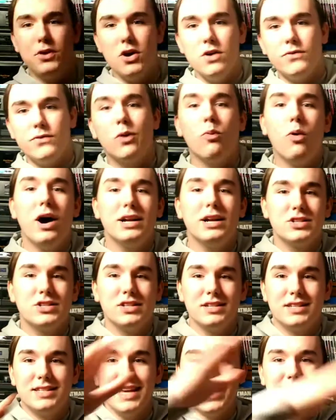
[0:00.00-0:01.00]
over, watch
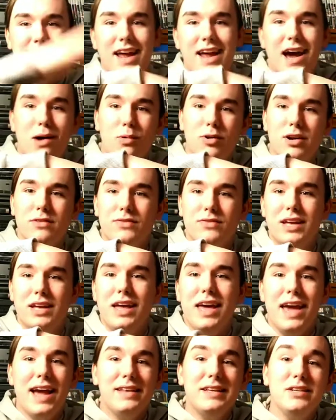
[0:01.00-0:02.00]
the second hour of it,
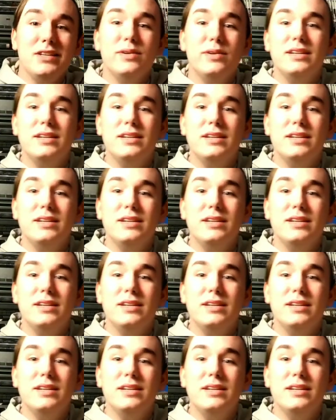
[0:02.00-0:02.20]
and then